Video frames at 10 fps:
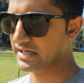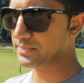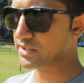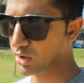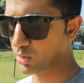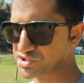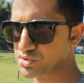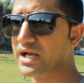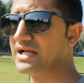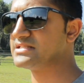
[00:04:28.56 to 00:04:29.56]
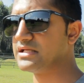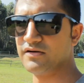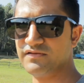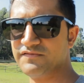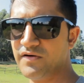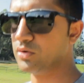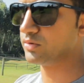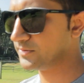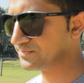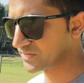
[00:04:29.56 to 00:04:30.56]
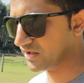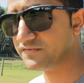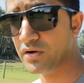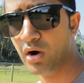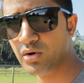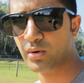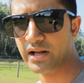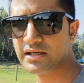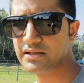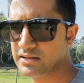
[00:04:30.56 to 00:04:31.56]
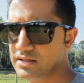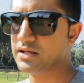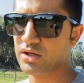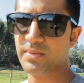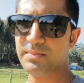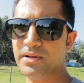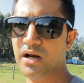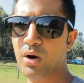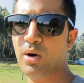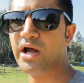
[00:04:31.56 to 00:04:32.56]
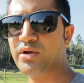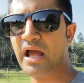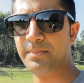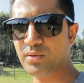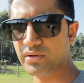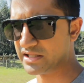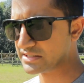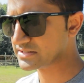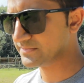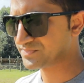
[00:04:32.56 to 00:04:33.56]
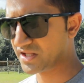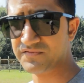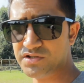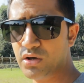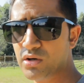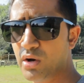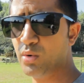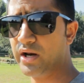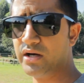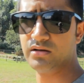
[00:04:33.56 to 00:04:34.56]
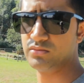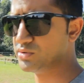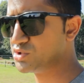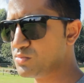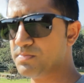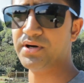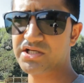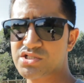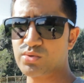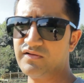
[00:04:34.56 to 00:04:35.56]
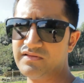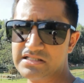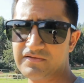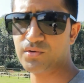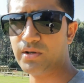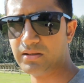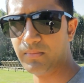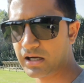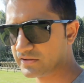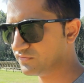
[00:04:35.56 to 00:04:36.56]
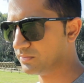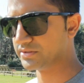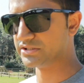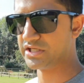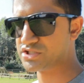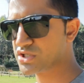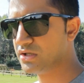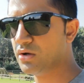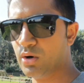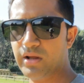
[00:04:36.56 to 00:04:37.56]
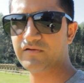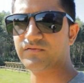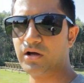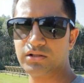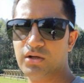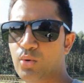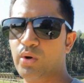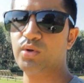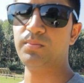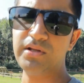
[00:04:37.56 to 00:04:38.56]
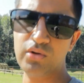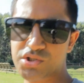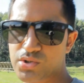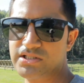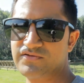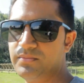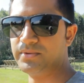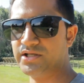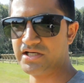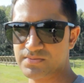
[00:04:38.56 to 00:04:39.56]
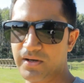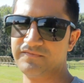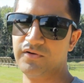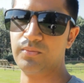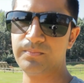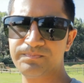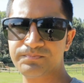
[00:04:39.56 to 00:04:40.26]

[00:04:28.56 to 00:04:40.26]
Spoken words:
Let me know what you guys think of the phone. If you own one, comment below, are you happy with it? If you don't own one, would you purchase one of these if you were in the market for mid-range? Or if not, what would be your choice for a mid-range smartphone?